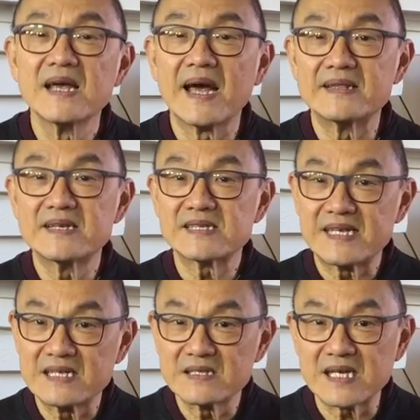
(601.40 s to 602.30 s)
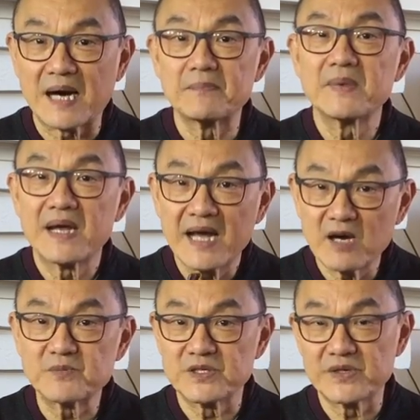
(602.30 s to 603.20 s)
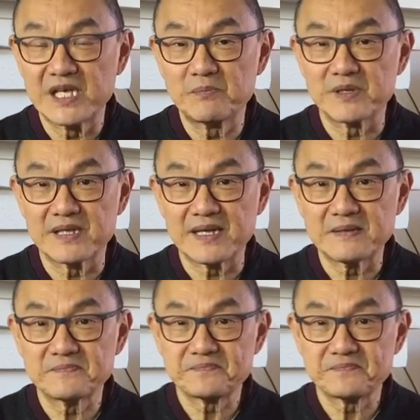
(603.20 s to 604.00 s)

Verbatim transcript: And this heel cup helps you keep it there.